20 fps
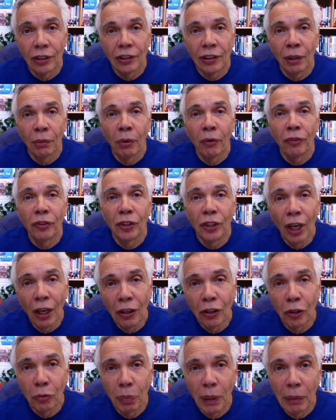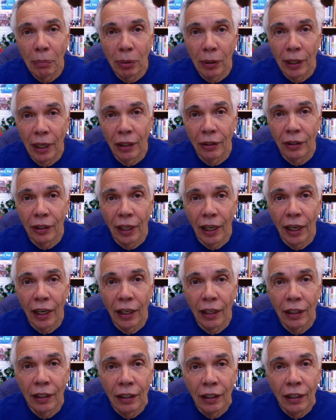some of the younger people out
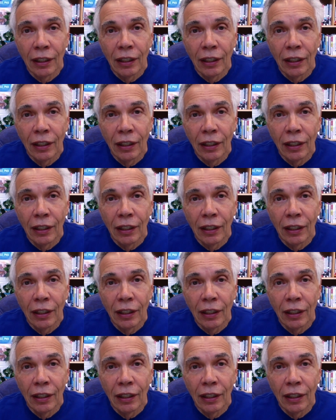there